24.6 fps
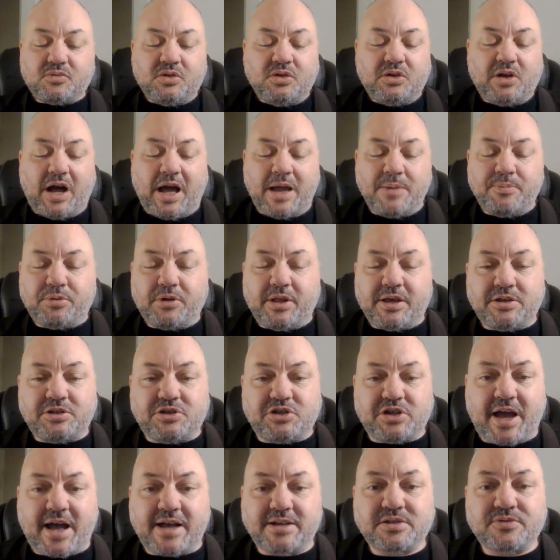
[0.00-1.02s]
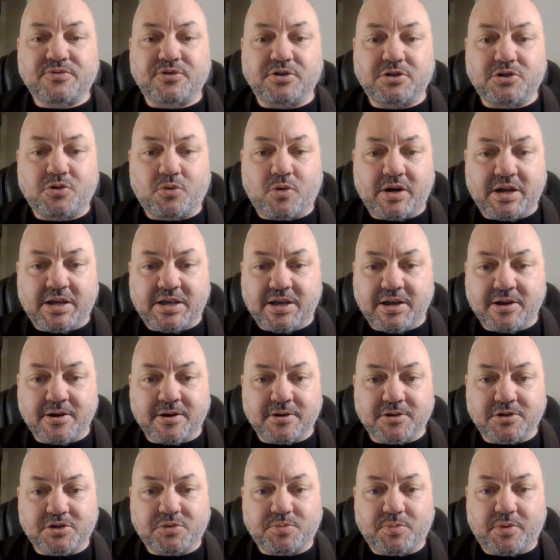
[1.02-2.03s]
I played jazz for 20
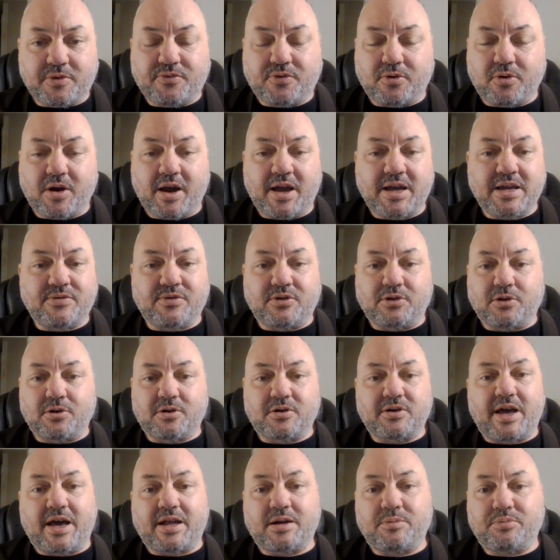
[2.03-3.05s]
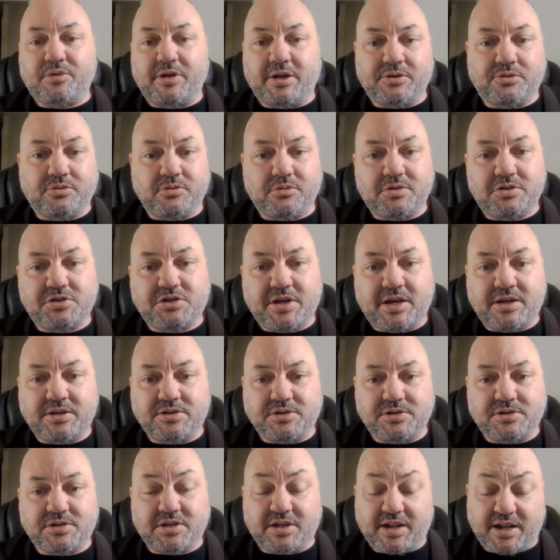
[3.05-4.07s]
years before I even learned how to play through the
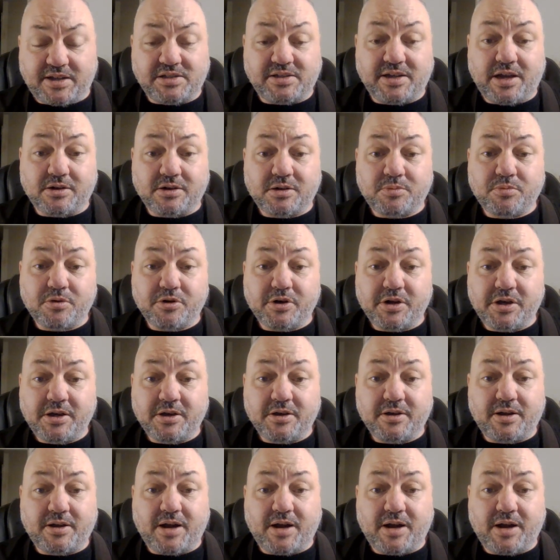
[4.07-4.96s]
changes, and I sounded pretty good.